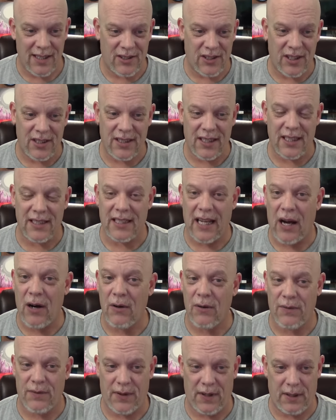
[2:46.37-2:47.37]
Just his
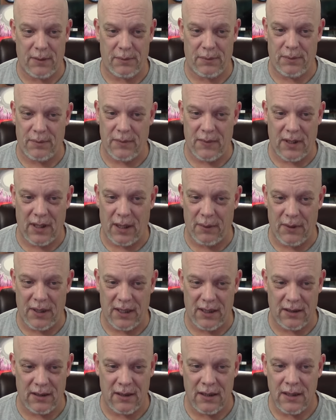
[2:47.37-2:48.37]
outfit. I
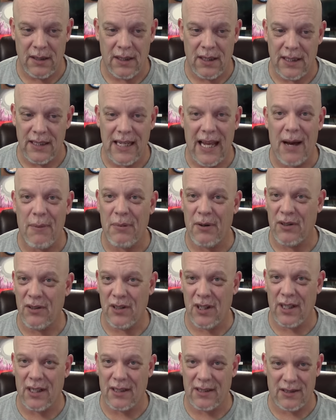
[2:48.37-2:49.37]
mean, Nappa
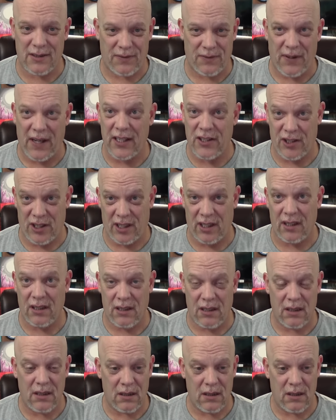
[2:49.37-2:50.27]
looks fetching.